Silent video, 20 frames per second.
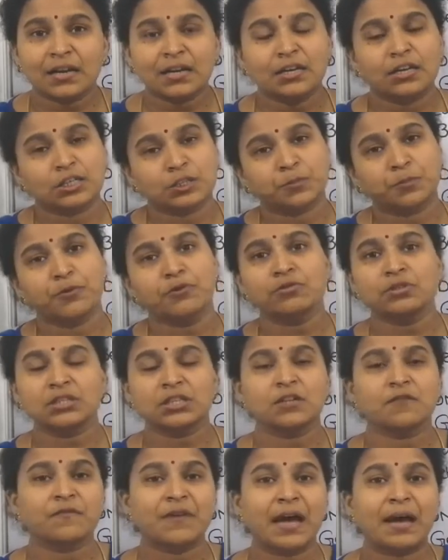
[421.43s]
any disputes
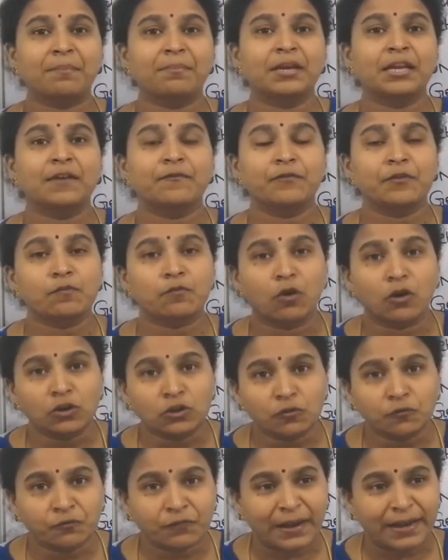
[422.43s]
in the family, if you want
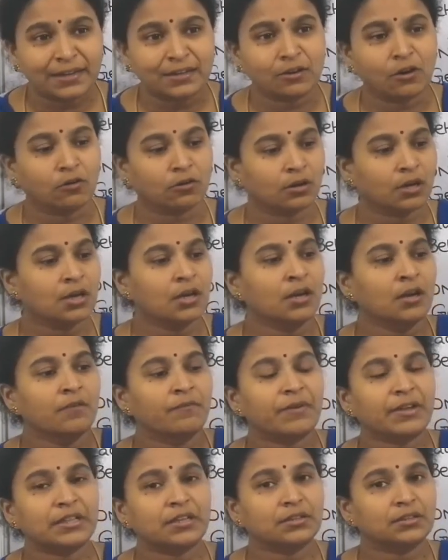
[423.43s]
to find out
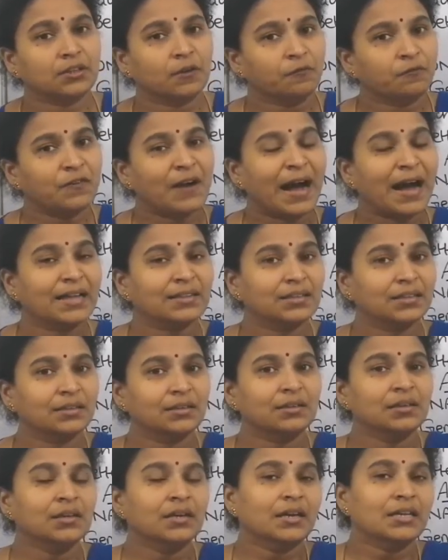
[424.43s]
whether the
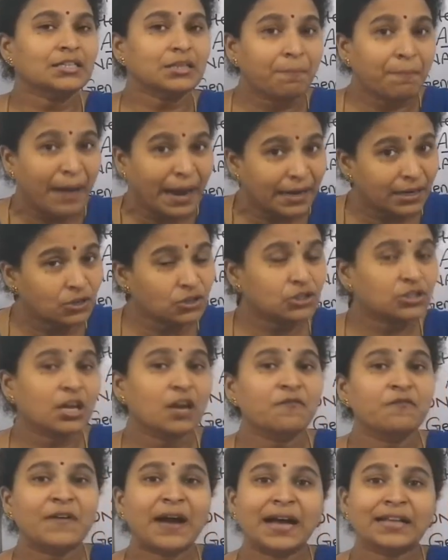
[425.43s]
father is a
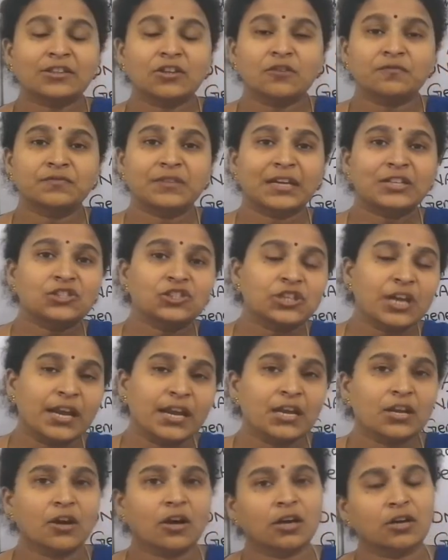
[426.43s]
biological father of that
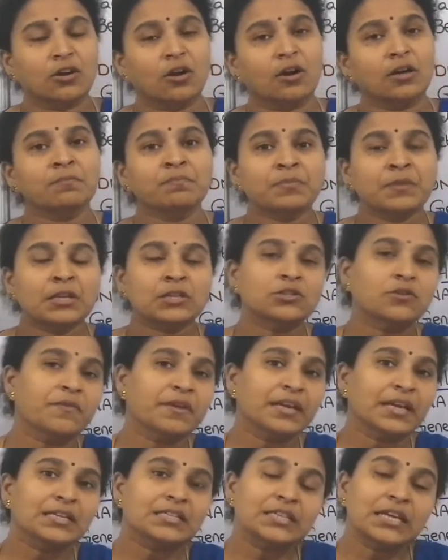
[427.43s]
child or not, so
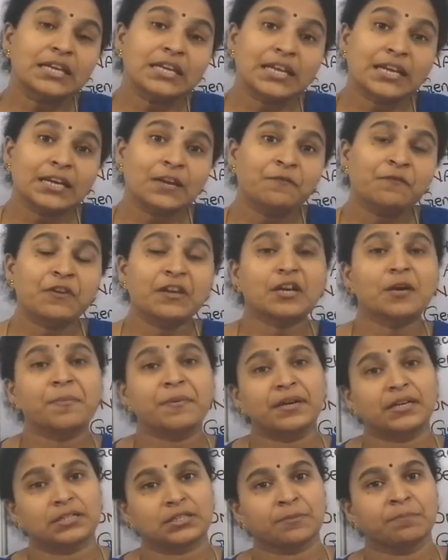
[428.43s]
we can see DNA
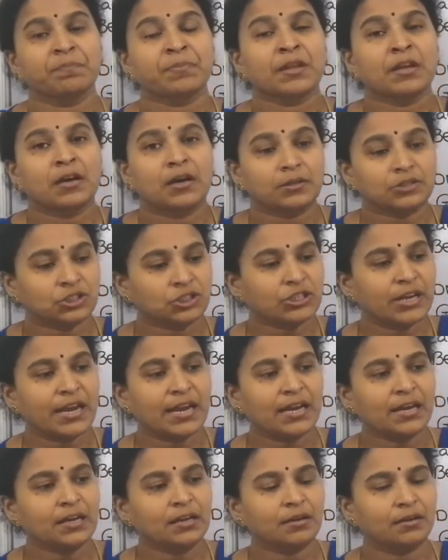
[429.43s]
fingerprints. A
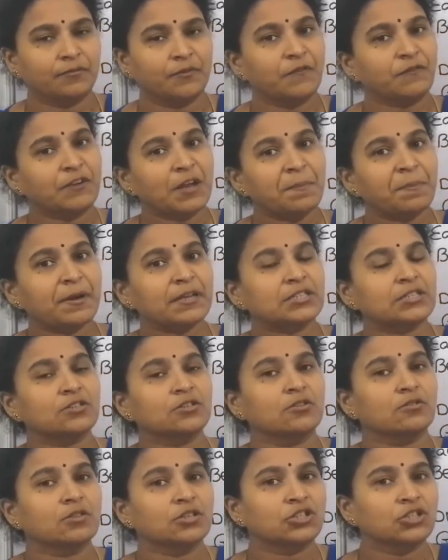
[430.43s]
child, 50%
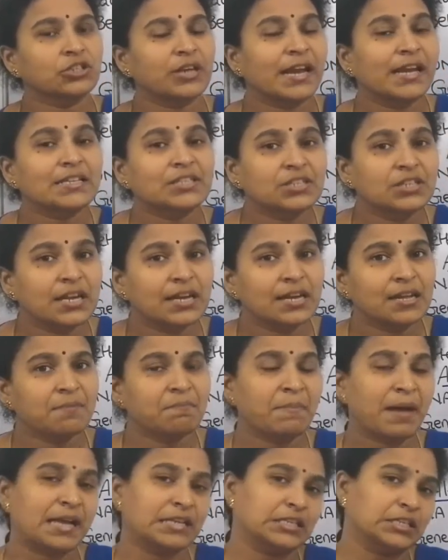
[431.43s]
of the child's DNA
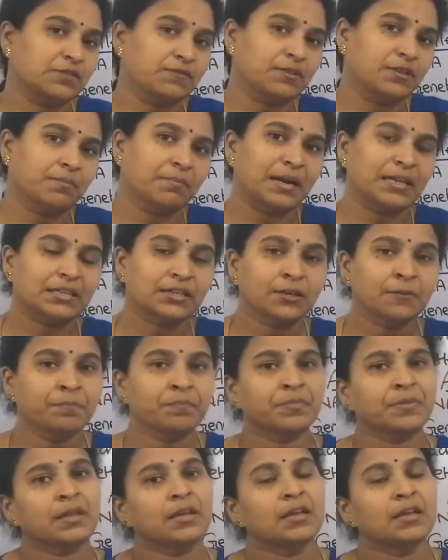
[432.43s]
matches with the mother,